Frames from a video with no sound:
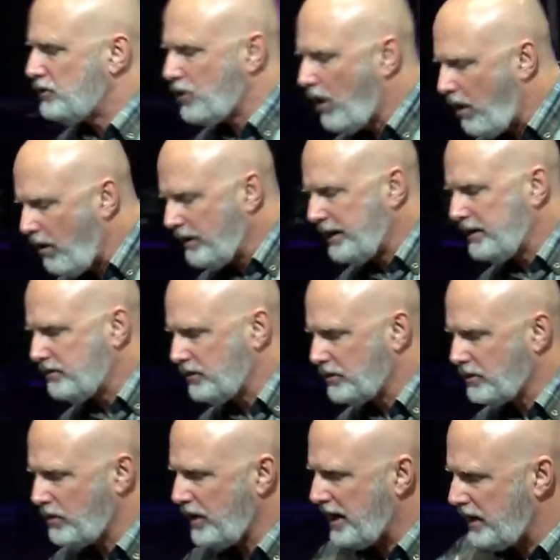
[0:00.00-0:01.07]
talking to
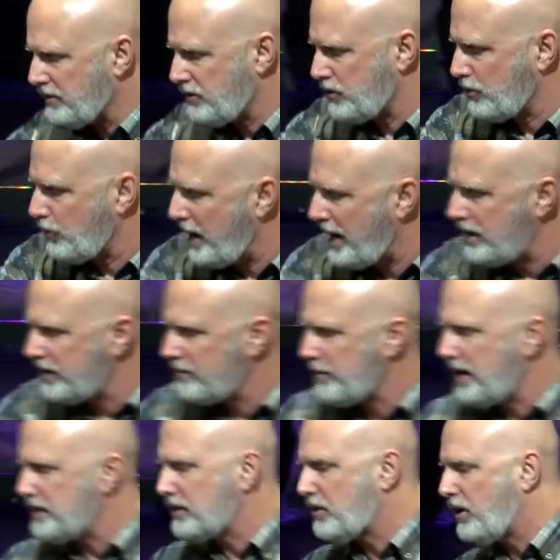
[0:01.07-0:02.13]
the crowd, surrounding
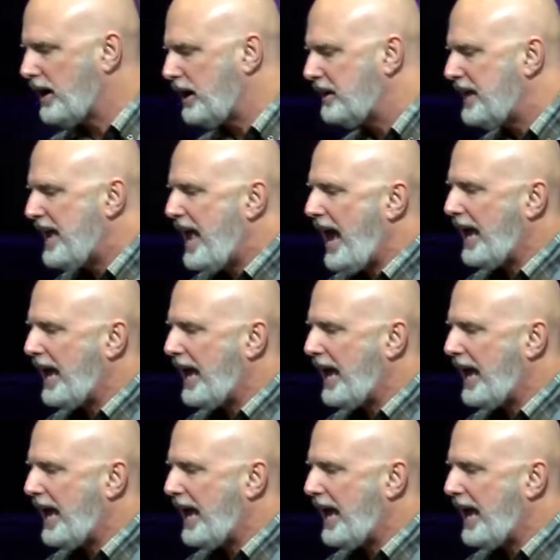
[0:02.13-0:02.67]
by the crowd,